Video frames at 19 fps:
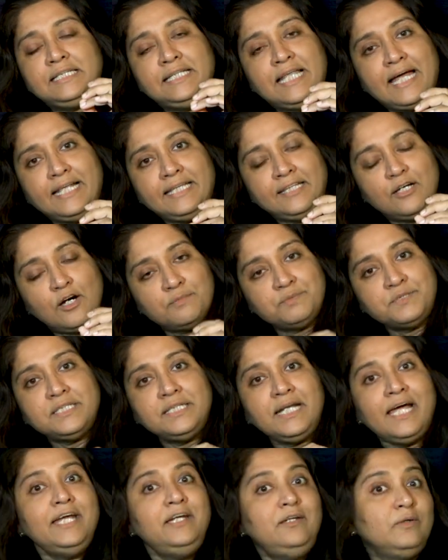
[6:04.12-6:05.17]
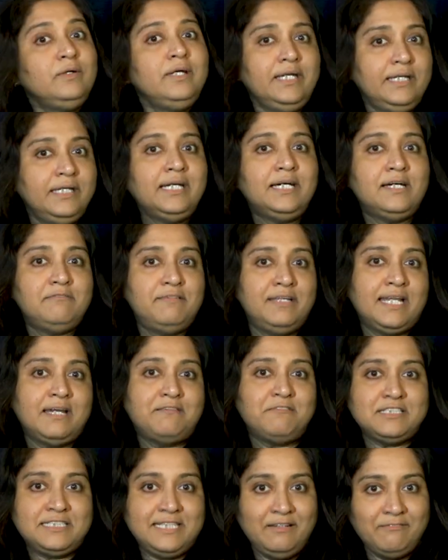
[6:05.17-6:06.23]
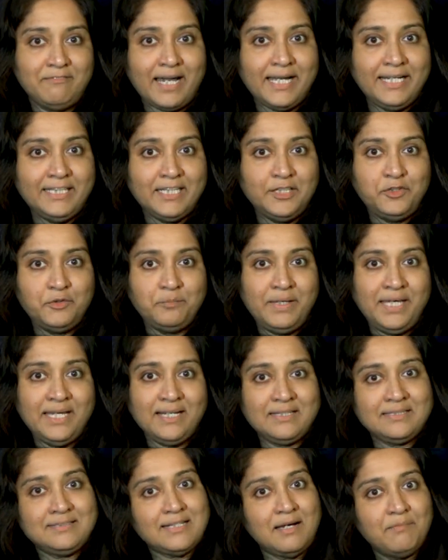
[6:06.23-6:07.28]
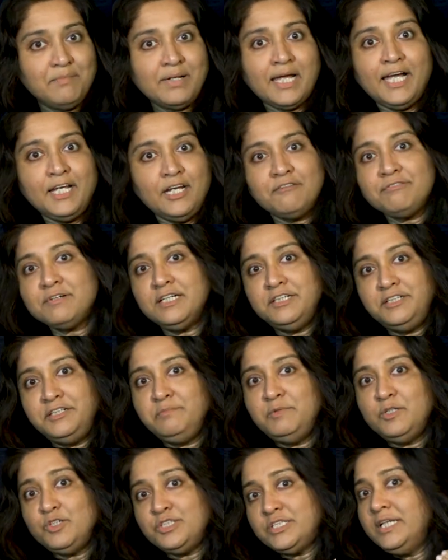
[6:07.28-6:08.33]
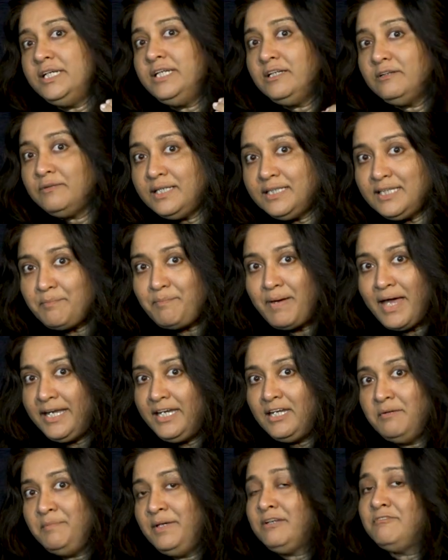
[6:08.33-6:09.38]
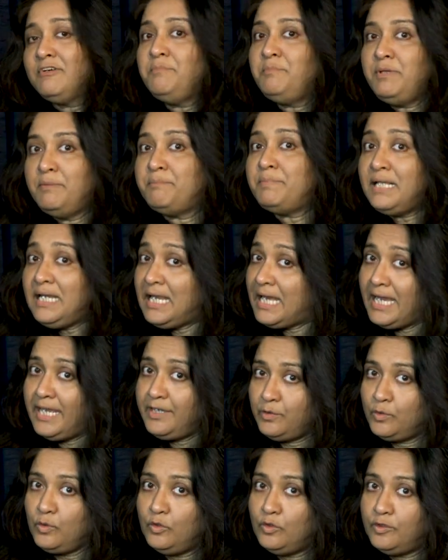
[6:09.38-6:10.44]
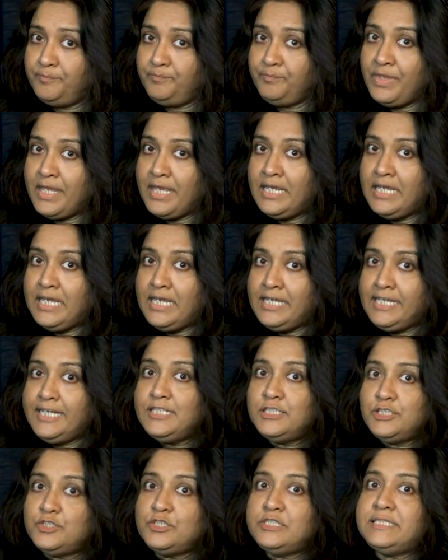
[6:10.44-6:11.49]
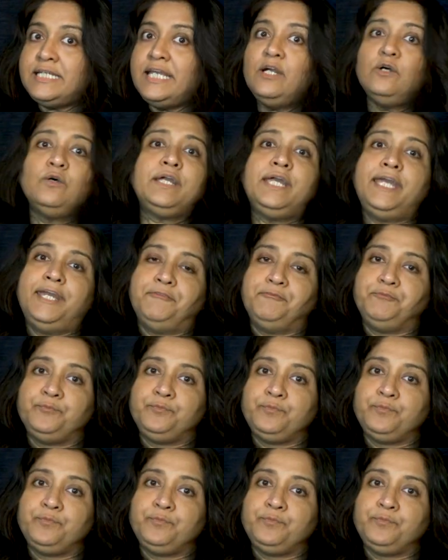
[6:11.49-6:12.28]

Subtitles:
the option I took here when I was invited to make some kind of contribution during the pandemic when people are at home, is to say, okay,